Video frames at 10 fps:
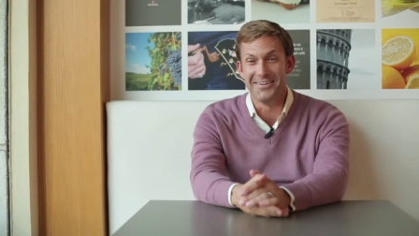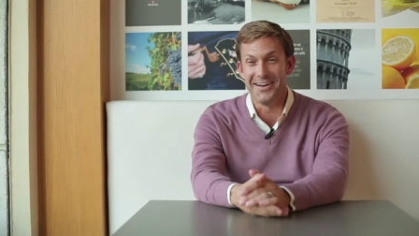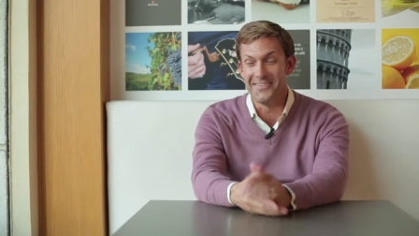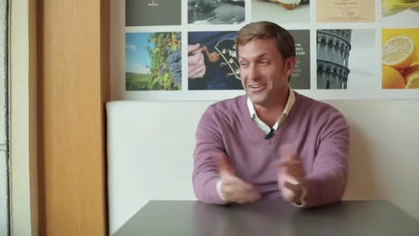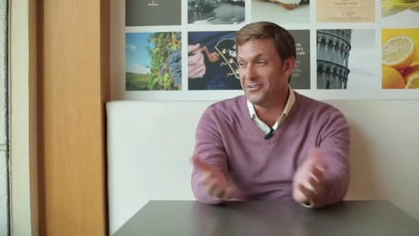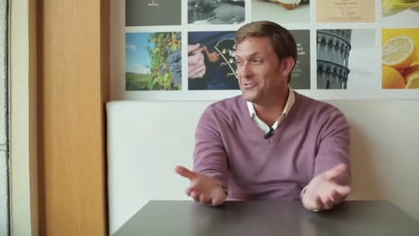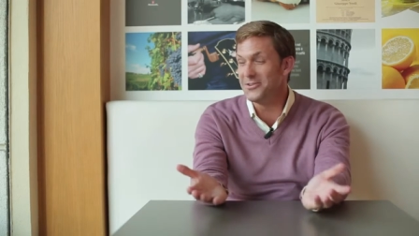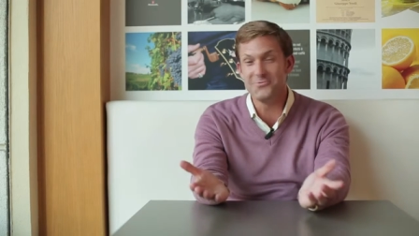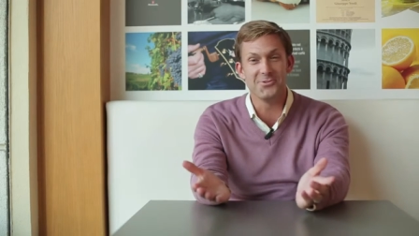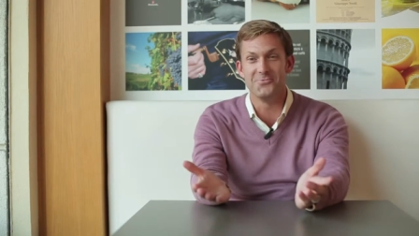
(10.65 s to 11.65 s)
I mean,
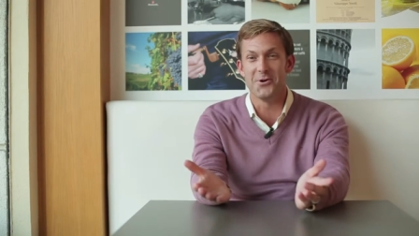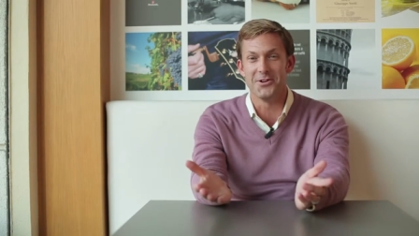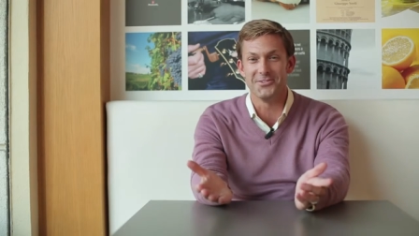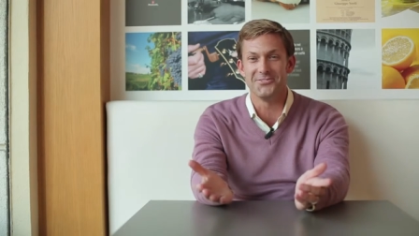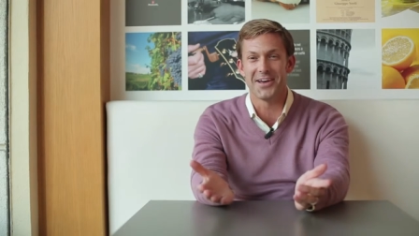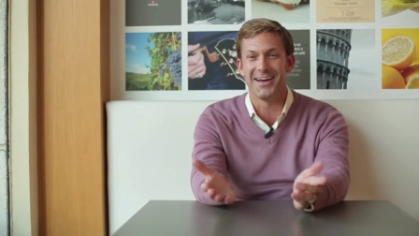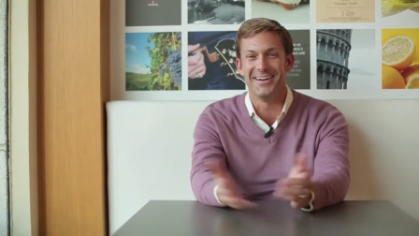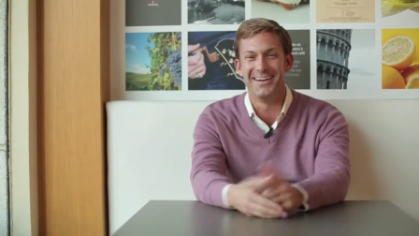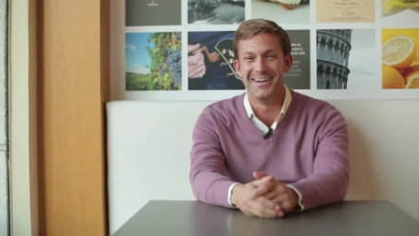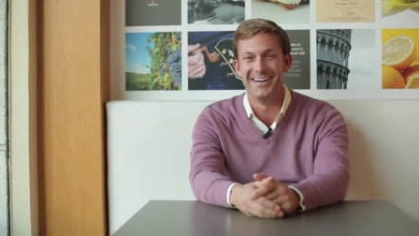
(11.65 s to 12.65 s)
who wouldn't want to do that?